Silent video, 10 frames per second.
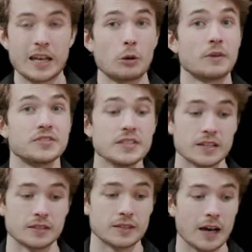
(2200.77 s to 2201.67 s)
Now we've
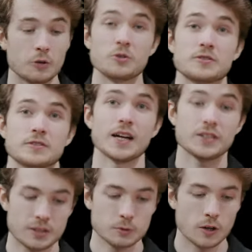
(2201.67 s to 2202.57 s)
seen how to
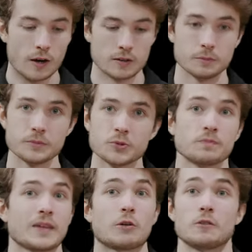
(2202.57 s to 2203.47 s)
select some columns,
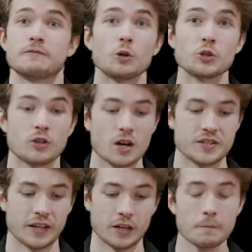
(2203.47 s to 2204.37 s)
how to filter our
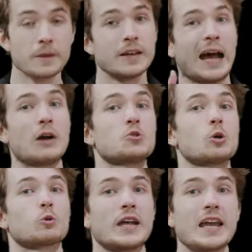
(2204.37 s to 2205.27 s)
data, how
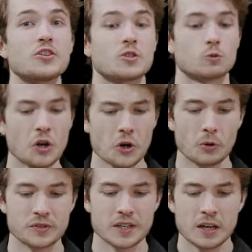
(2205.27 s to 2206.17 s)
to arrange the
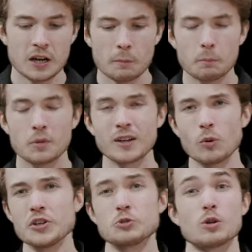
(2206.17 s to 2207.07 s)
rows, but if I
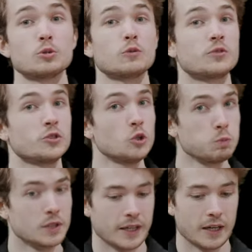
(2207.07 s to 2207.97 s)
want to remove
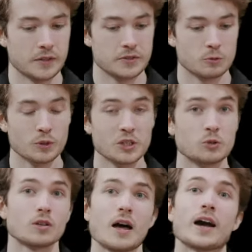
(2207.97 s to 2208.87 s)
duplicates, we need
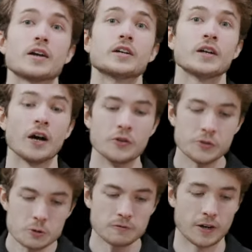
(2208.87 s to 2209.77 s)
to rely on a
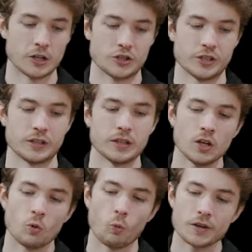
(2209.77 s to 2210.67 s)
new function,
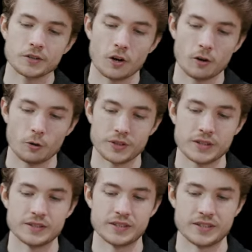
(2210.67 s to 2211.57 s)
one called
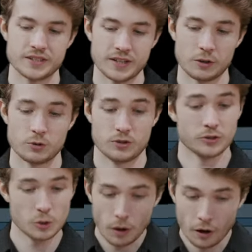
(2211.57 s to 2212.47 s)
distinct, which is
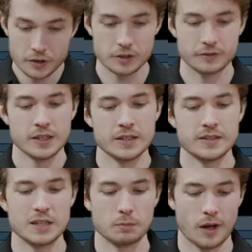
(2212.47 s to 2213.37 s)
also part of
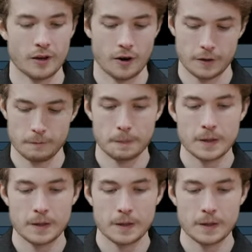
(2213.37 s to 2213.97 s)
dplyr.